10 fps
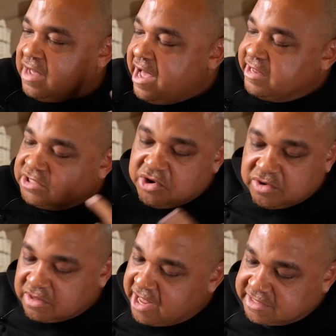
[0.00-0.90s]
I
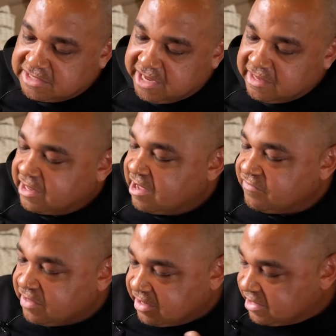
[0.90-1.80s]
internalized that. Like, I
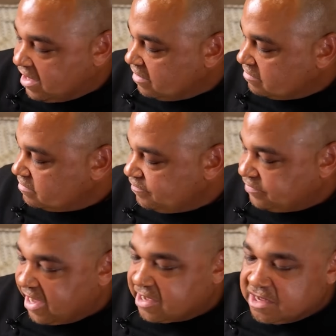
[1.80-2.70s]
feel like that
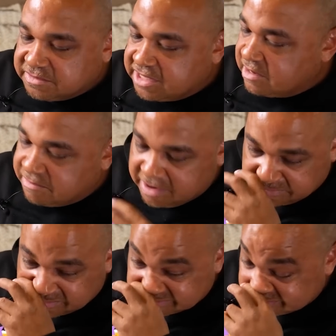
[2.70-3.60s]
comes out of my
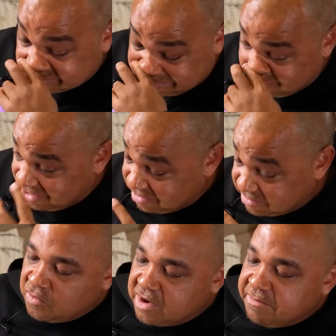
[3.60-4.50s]
music somehow.
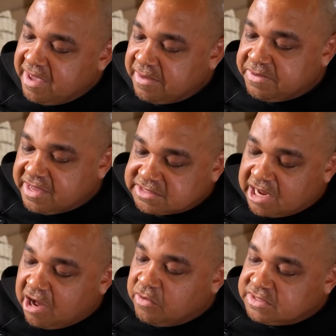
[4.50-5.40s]
When I made beats, I
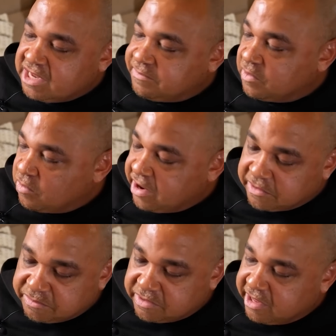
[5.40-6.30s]
always kept a
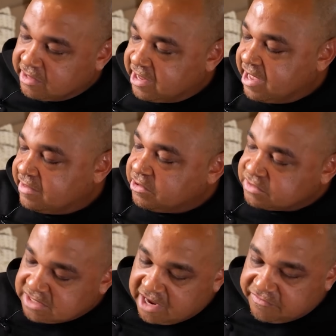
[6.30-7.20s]
record playing. Like, there was
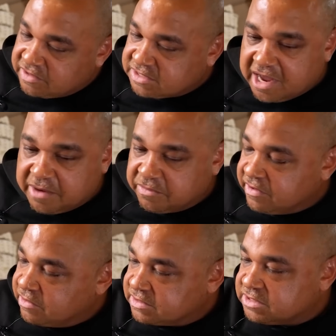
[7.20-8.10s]
never a time where
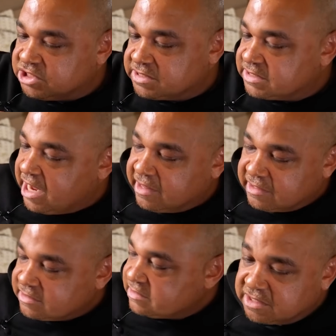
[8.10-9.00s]
there was just
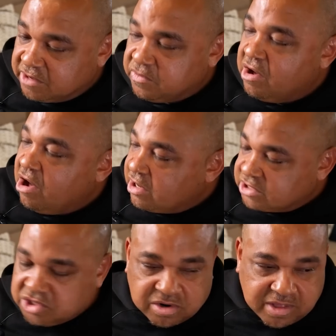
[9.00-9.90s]
silence. And like, we all
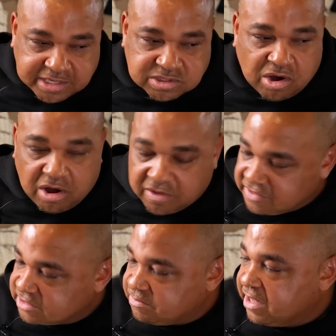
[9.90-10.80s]
internalize all
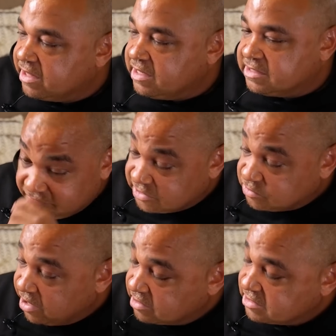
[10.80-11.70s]
these melodies, these
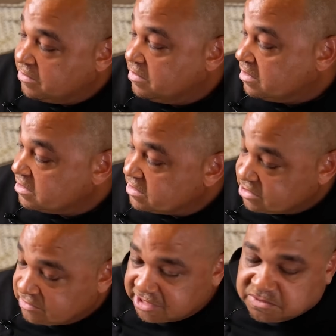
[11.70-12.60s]
records that we listen
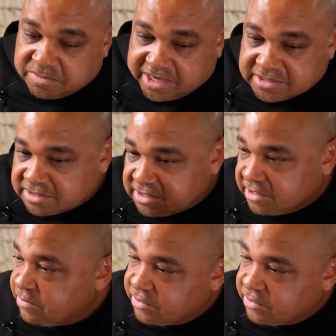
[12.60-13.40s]
to. That's what makes us good